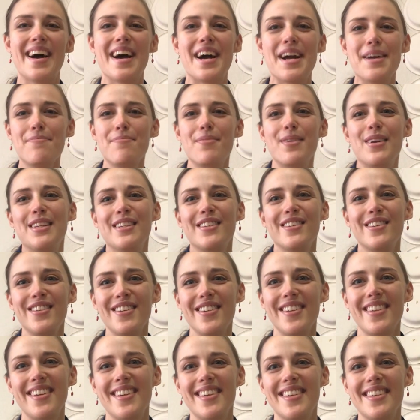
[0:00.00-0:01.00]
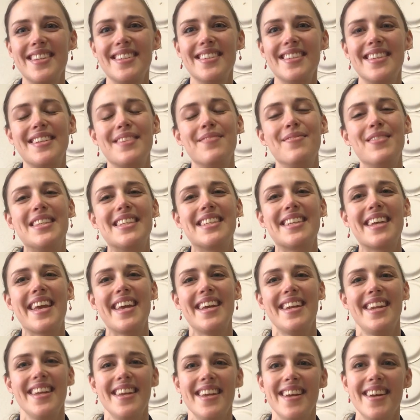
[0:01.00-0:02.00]
Hi preschoolers, Miss
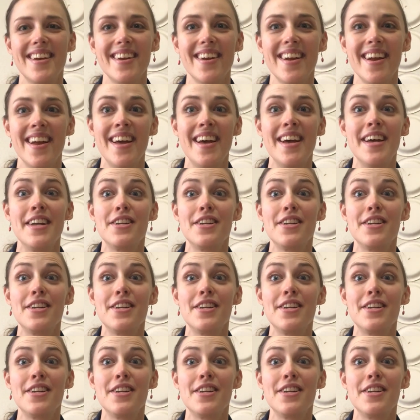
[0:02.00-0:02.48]
Katie here.